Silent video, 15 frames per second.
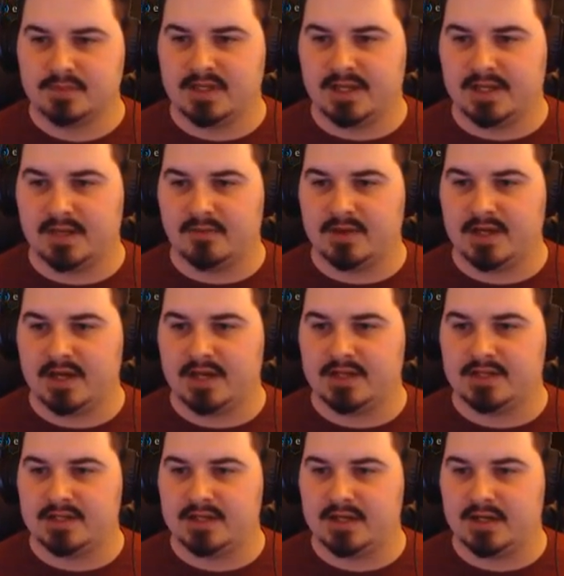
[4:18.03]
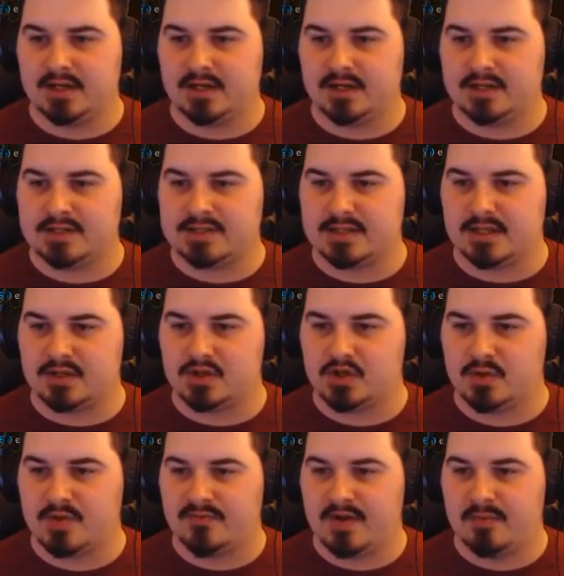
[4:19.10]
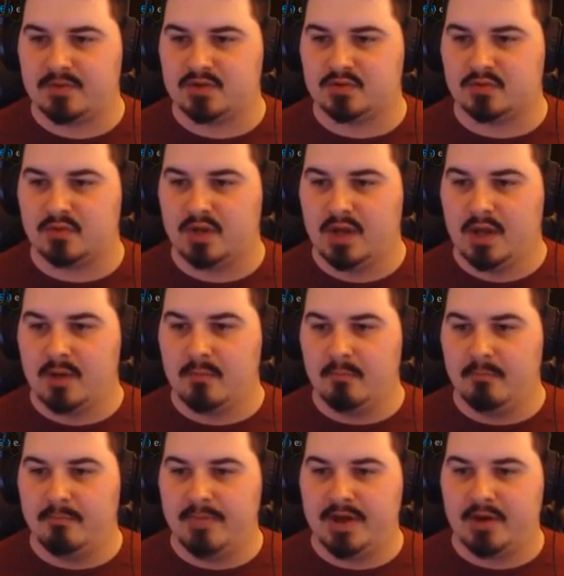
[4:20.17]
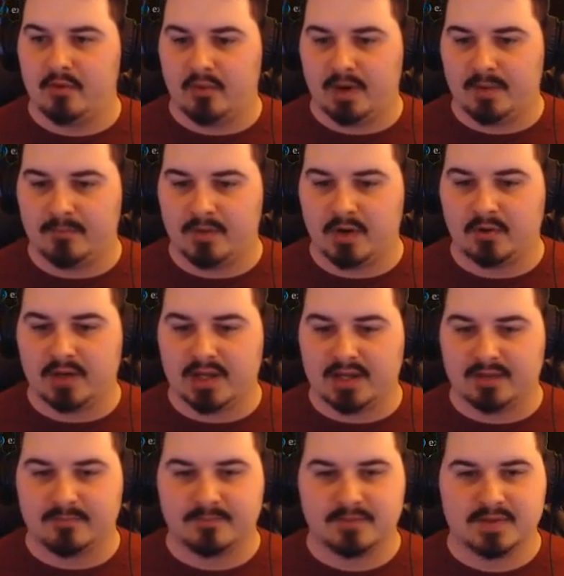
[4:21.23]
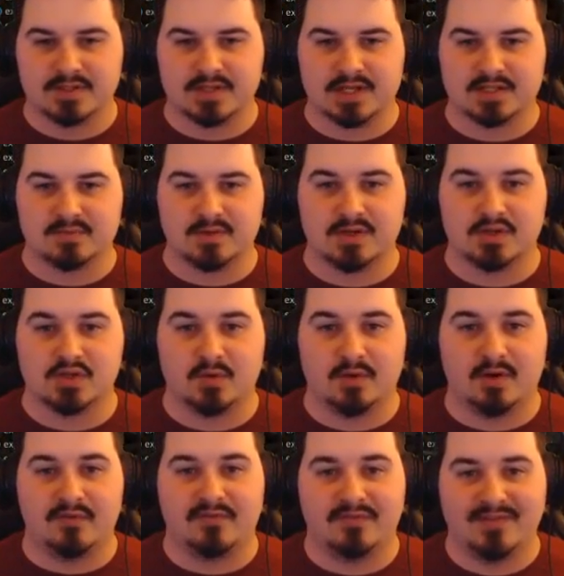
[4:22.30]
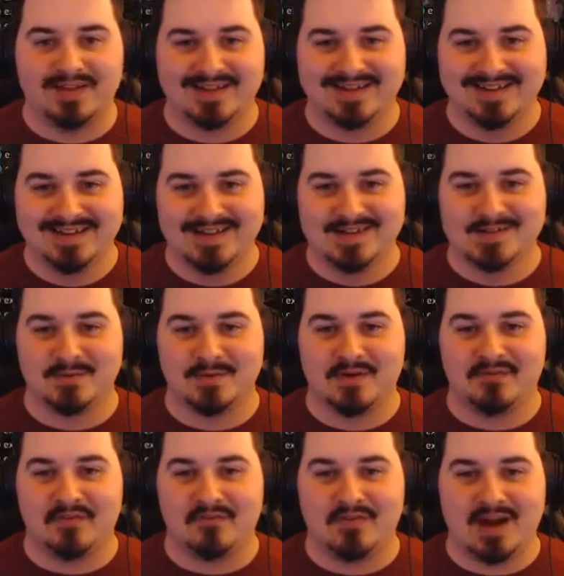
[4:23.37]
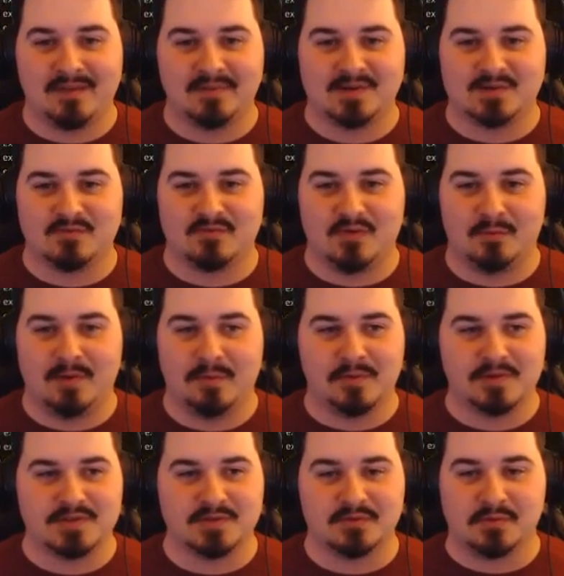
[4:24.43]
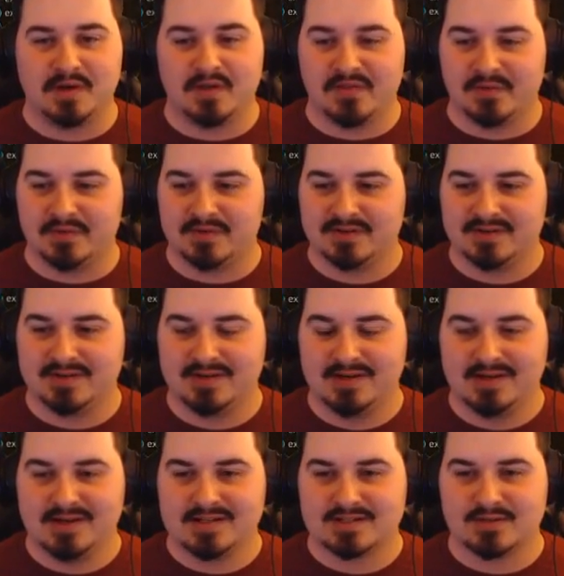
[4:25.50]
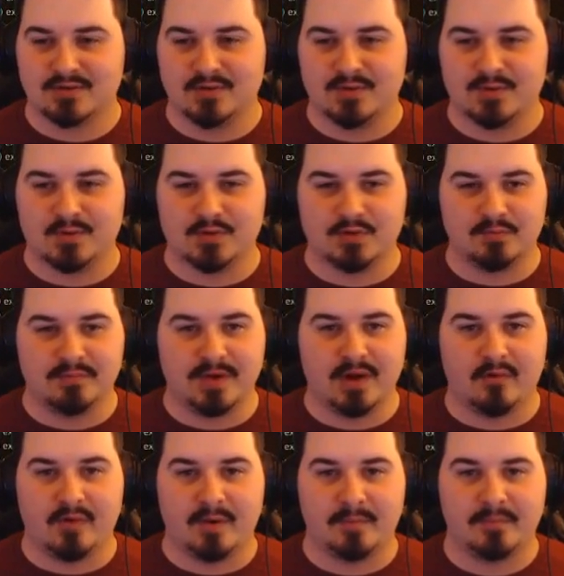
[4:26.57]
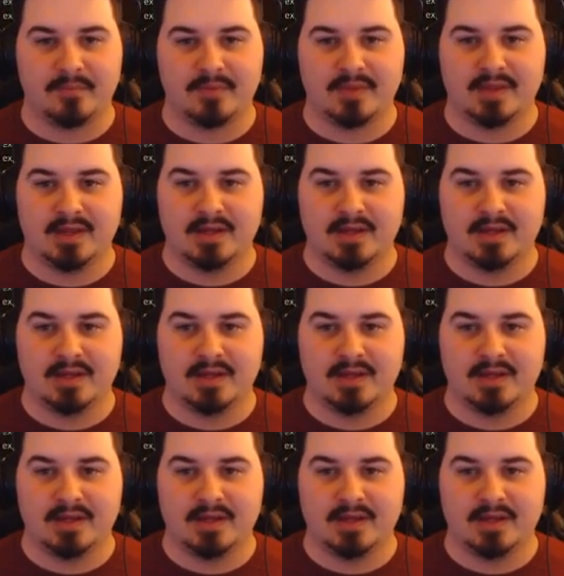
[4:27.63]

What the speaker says: Okay, now we gotta, let's see, show the fragment to Bedouin. Okay, so I guess we just showing off a fragment from one person to another. It's going to return to Bedouin.